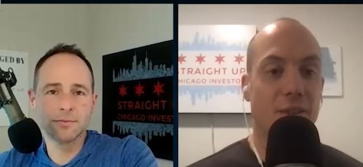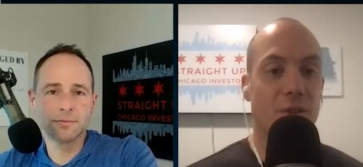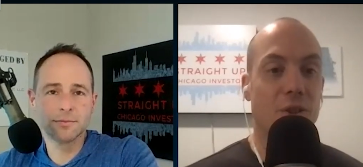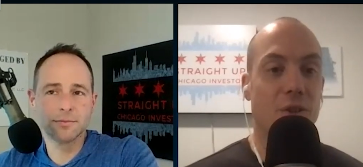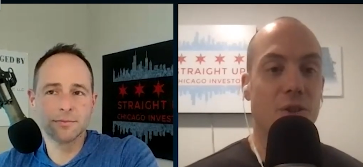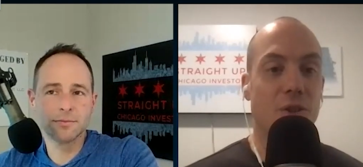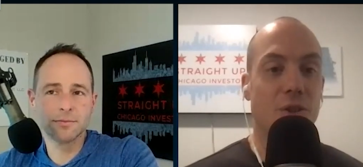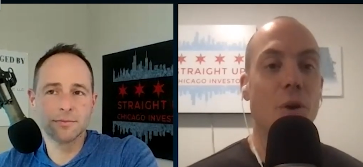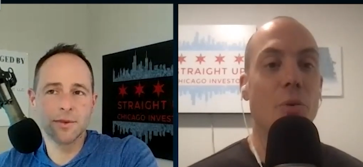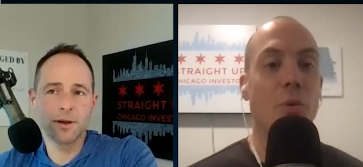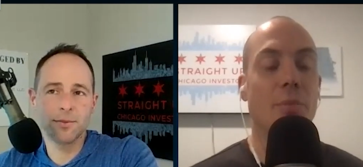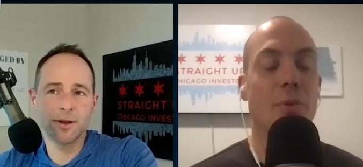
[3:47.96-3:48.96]
Speaker 1: just just
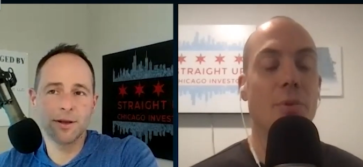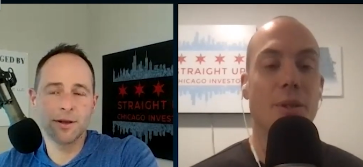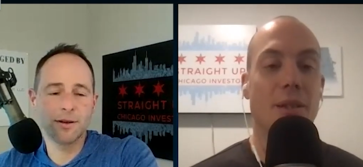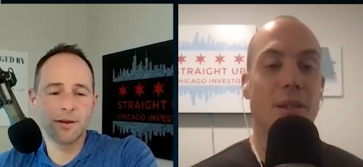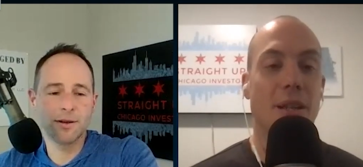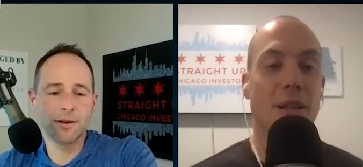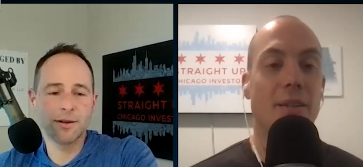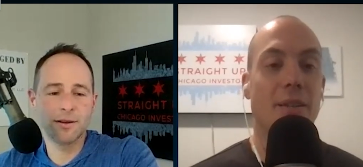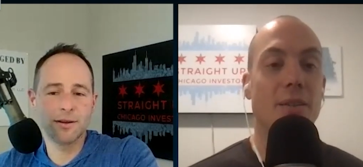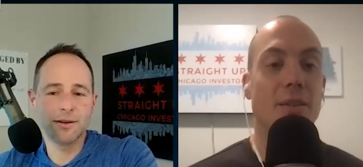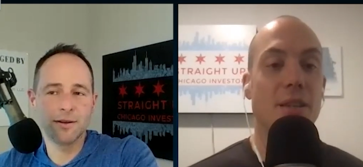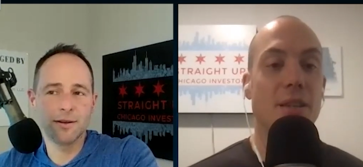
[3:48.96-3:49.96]
own up to it. Like
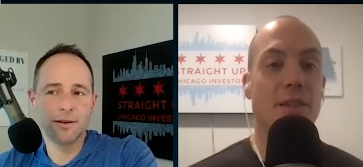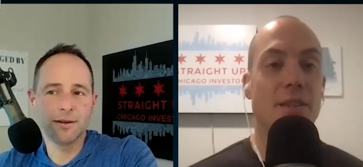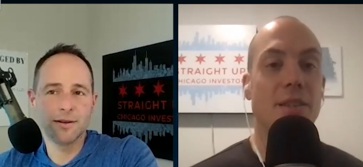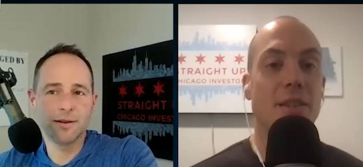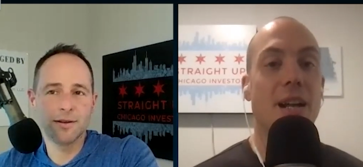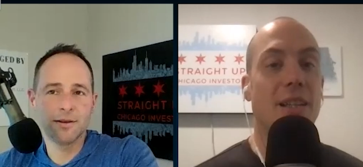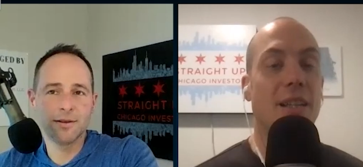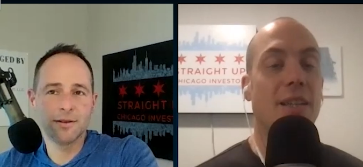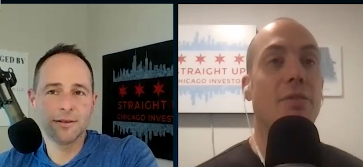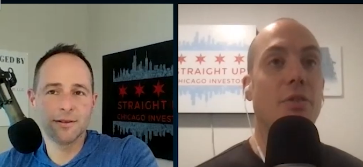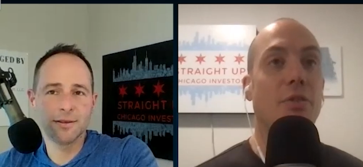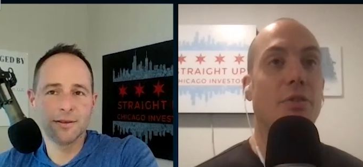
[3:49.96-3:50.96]
the the silent, even
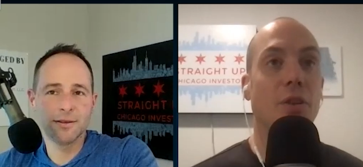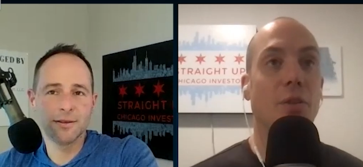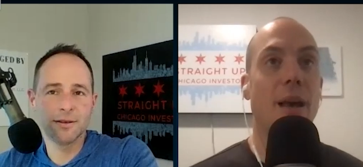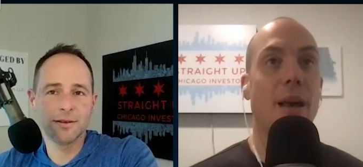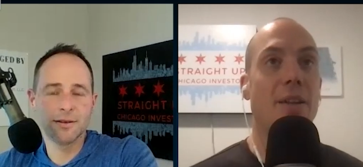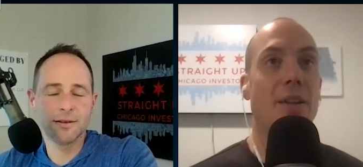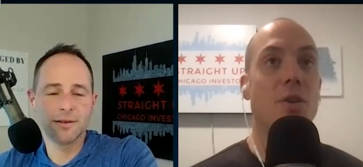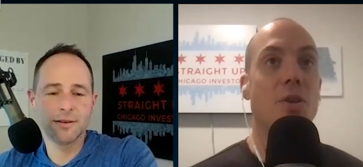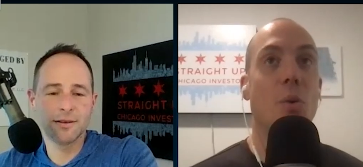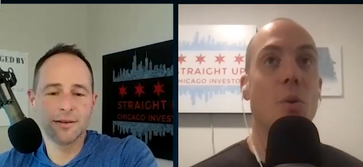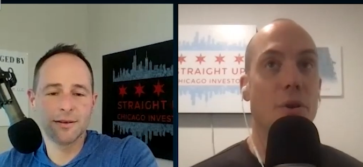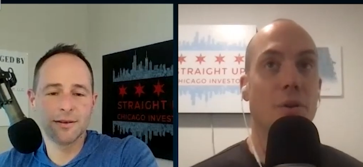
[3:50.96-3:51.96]
if you feel bad, no
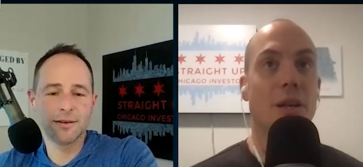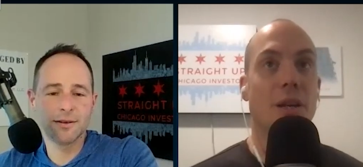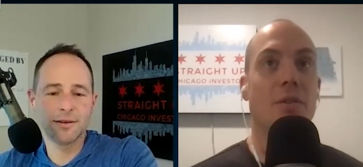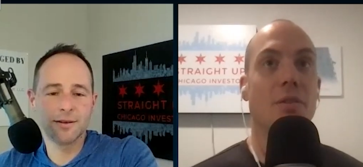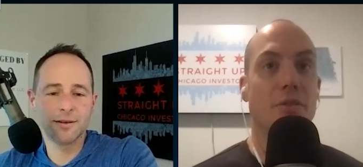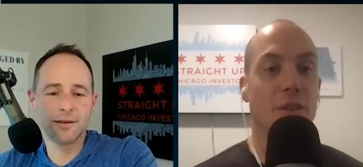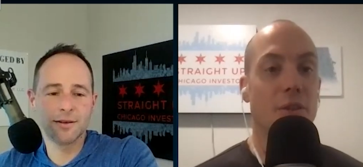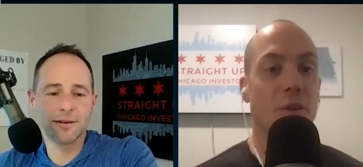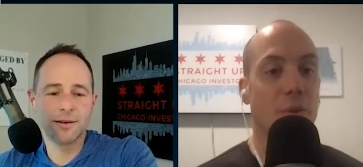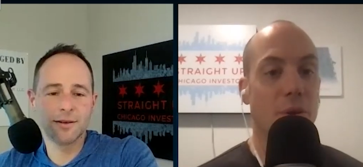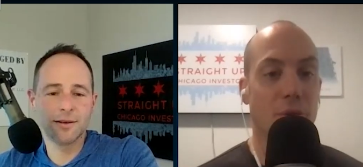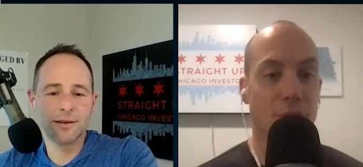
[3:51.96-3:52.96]
one knows how you're feeling.
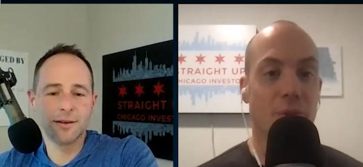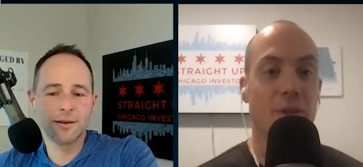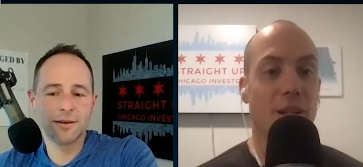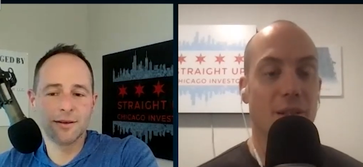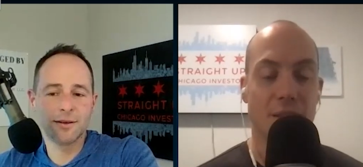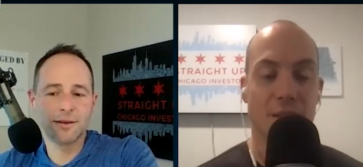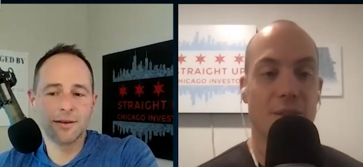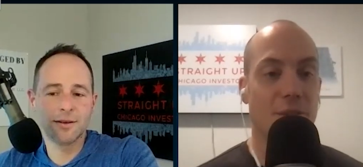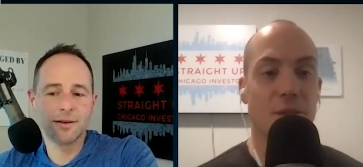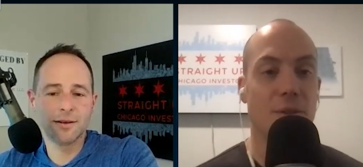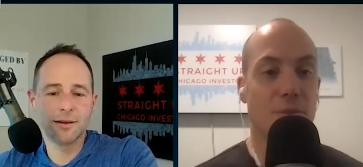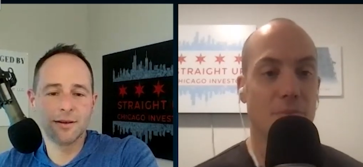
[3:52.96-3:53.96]
No one knows your intentions.
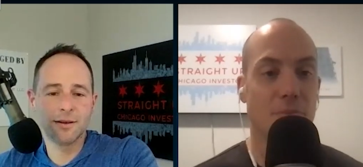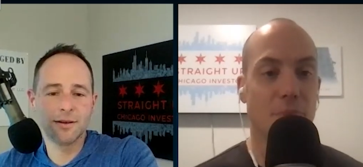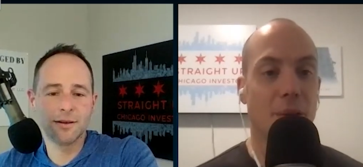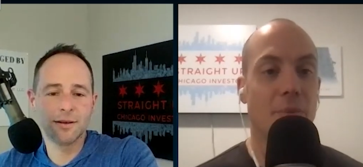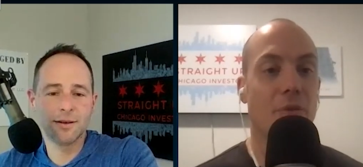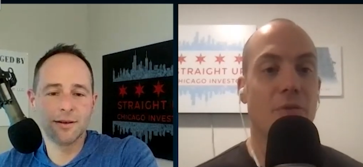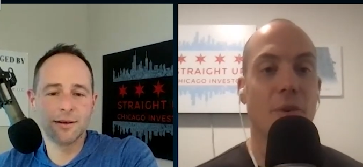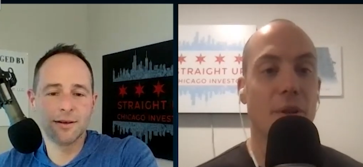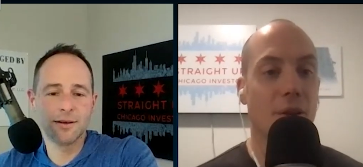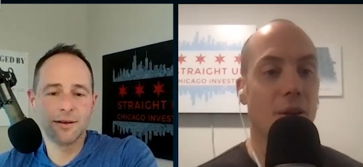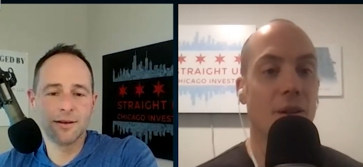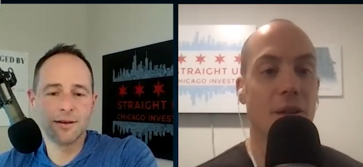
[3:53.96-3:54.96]
Just pick up the phone and
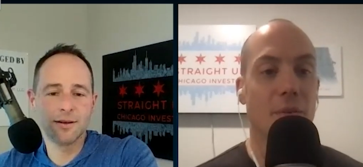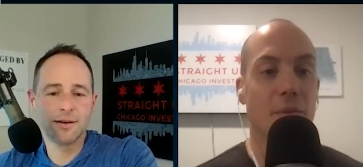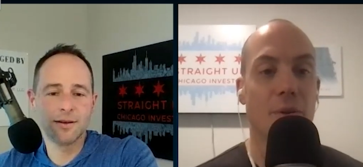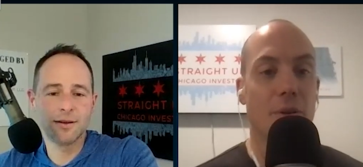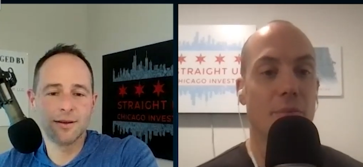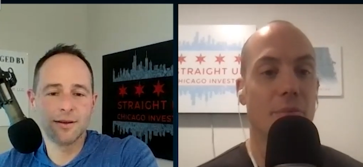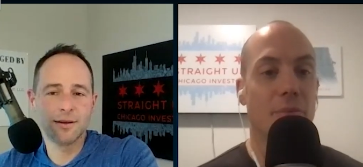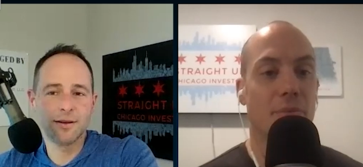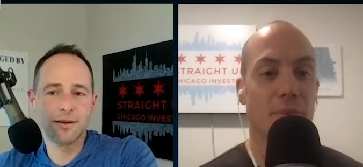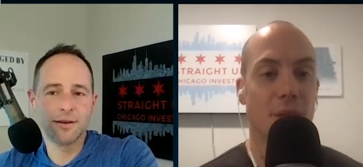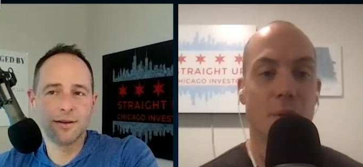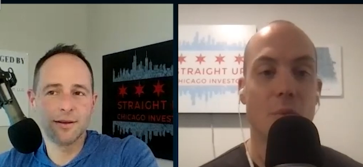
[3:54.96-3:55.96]
call. Let them know you
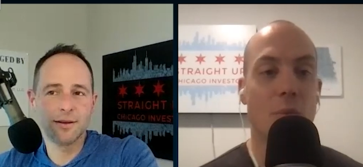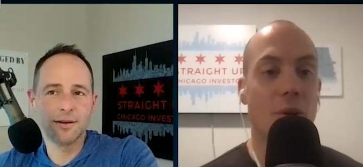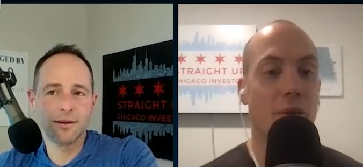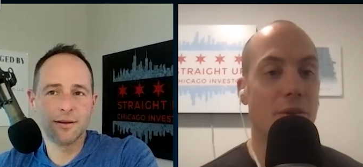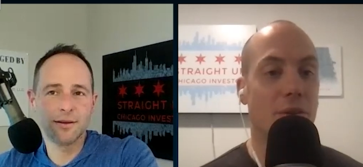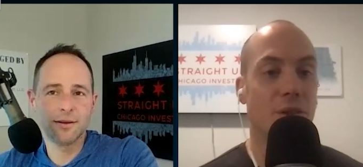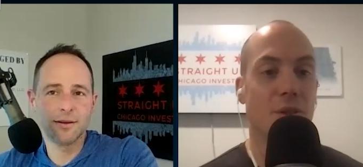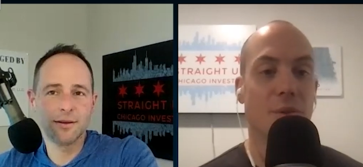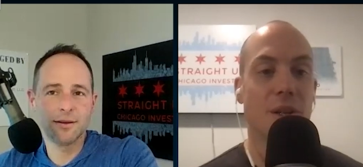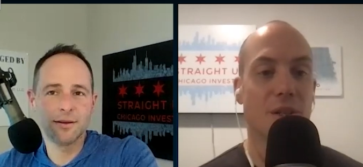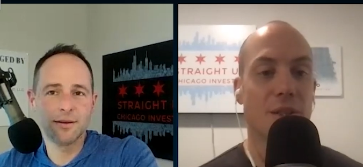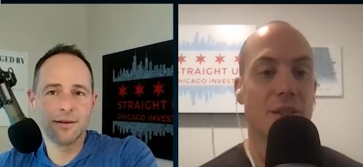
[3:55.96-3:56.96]
you know whatever the
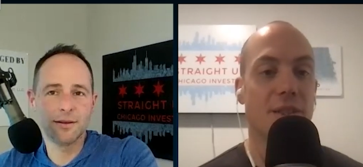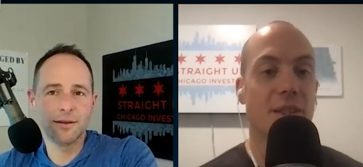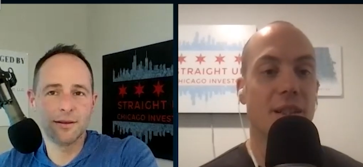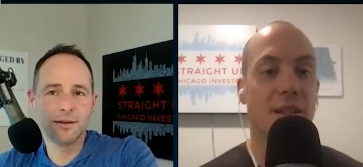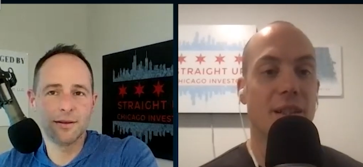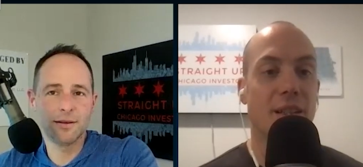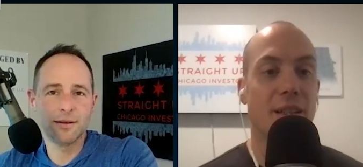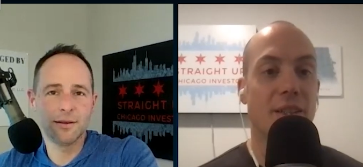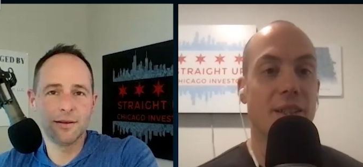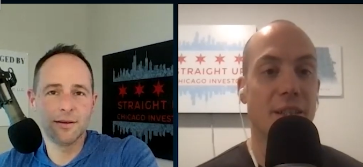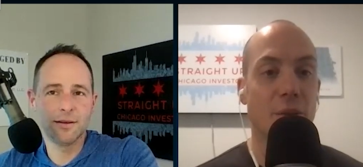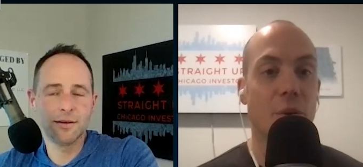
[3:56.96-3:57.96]
situation. Just
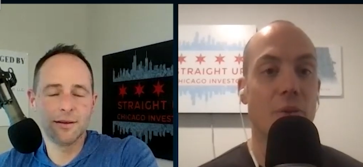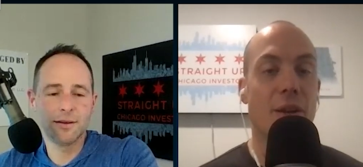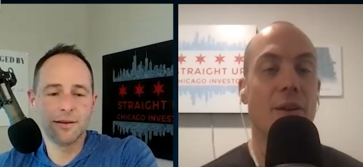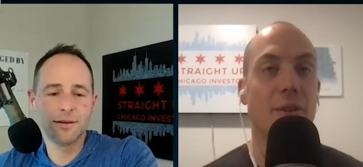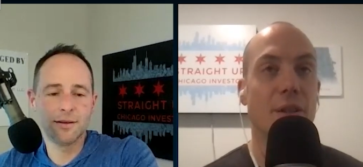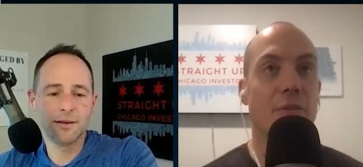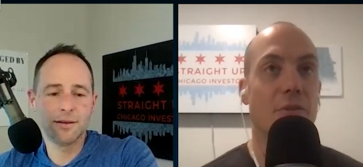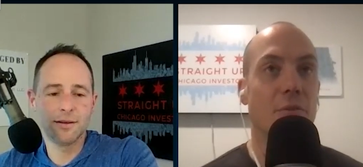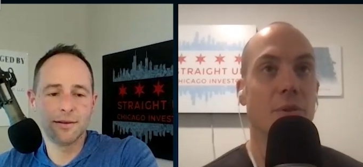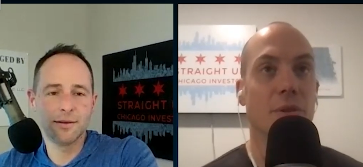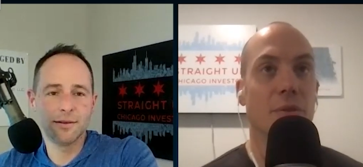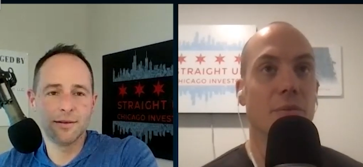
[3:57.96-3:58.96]
deal with that
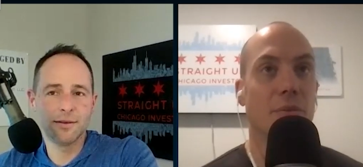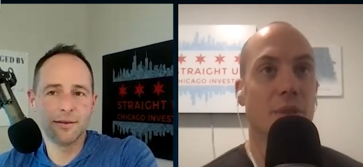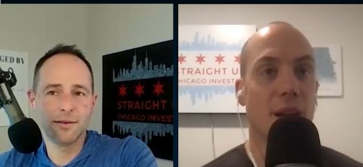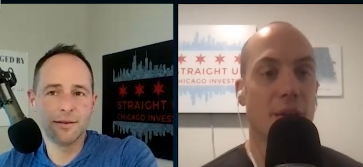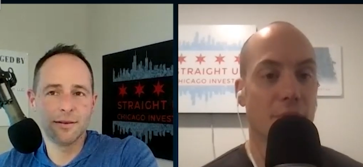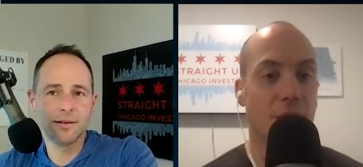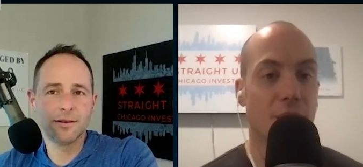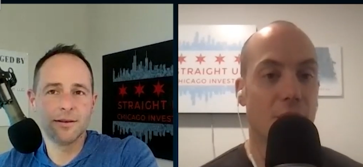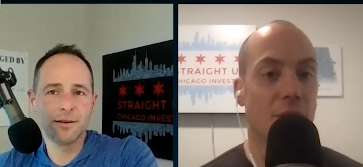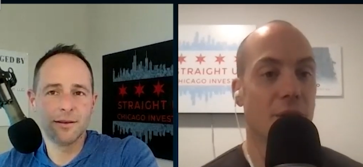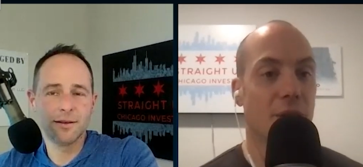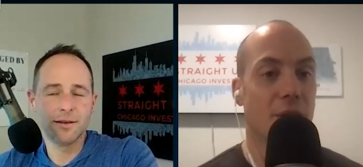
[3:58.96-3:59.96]
uncomfortable
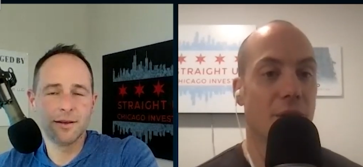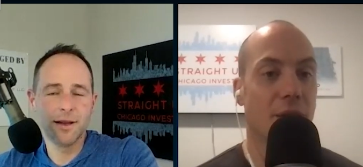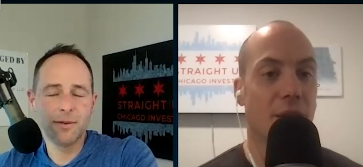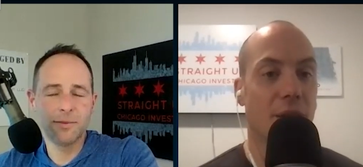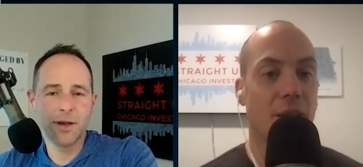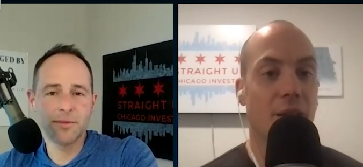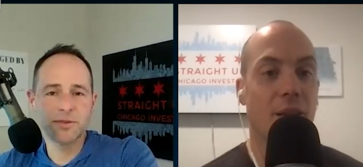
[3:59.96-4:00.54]
conversation.
Speaker 2: Yep, yep.